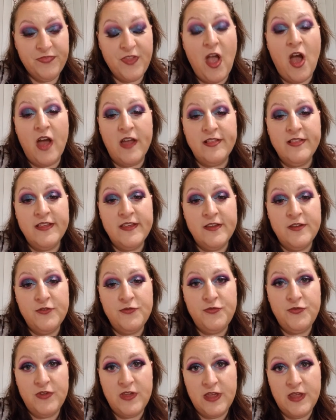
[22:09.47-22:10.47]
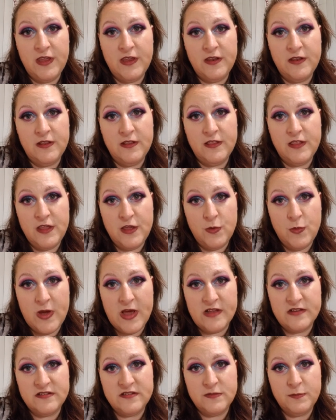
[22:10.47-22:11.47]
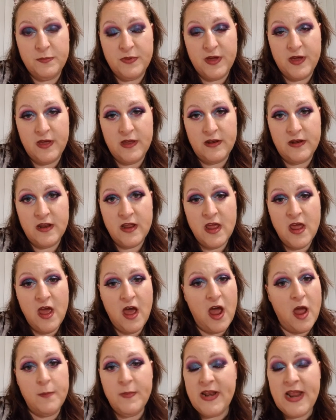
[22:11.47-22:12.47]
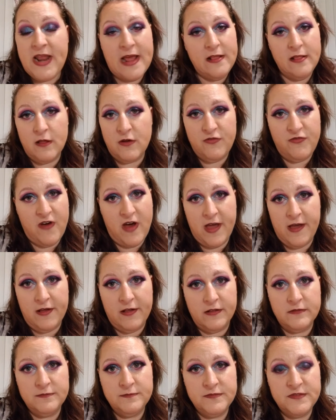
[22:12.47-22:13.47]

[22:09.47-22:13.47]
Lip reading: I live in the US, but I'm an Anglophile,